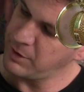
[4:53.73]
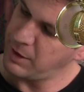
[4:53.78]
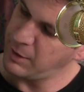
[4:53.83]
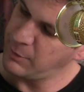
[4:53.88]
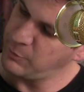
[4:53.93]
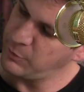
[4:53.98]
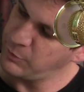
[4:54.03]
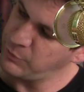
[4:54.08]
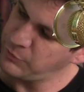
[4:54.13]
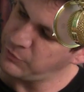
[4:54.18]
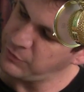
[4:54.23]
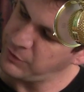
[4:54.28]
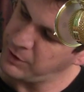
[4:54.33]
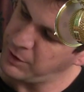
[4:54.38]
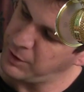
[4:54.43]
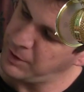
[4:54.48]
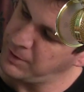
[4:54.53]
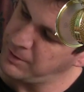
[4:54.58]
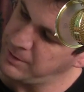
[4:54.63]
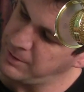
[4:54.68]
I will
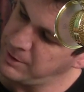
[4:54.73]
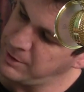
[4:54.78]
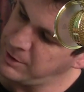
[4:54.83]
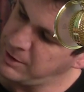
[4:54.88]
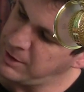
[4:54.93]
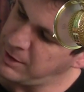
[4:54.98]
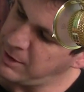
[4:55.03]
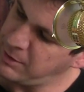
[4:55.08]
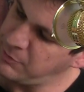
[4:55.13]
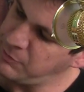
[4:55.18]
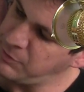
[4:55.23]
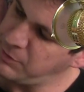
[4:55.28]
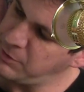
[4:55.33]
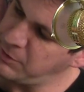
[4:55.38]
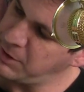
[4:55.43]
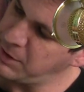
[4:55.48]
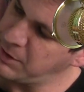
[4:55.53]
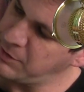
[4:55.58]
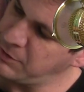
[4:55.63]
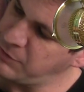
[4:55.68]
say I feel
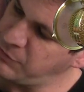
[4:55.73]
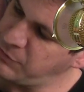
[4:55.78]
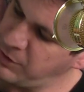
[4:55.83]
like this